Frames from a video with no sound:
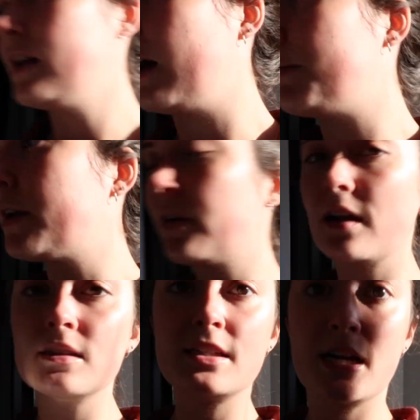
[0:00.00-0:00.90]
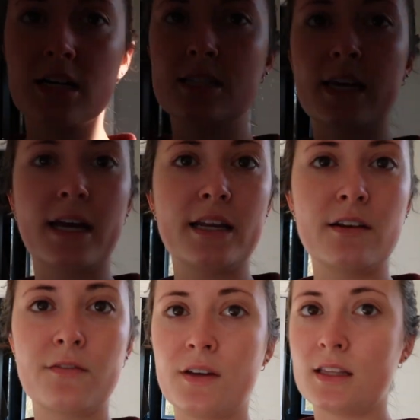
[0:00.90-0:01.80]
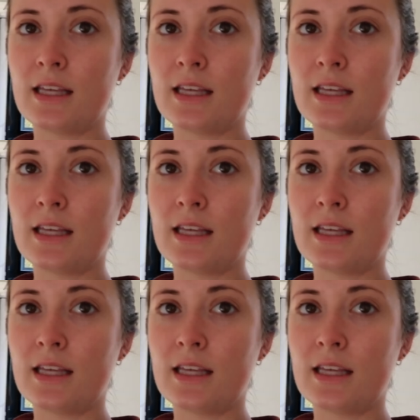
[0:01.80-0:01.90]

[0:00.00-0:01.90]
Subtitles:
I'm gonna go downstairs and feed the